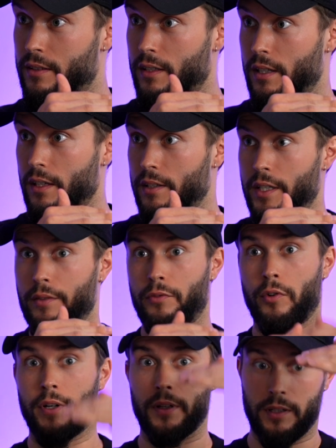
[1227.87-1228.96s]
Mm-hmm.
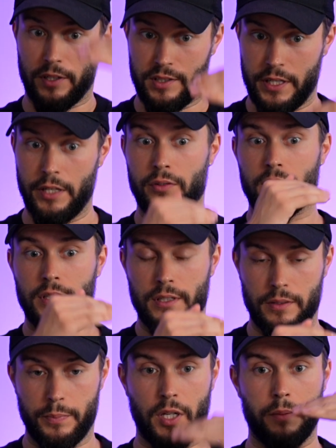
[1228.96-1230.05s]
Therefore, it continuously
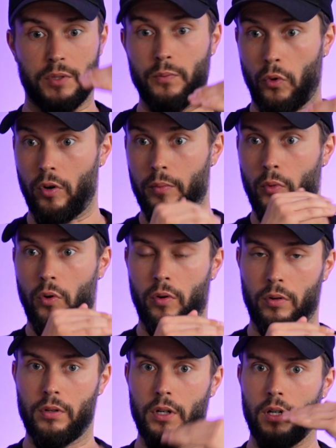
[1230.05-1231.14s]
just becomes more and more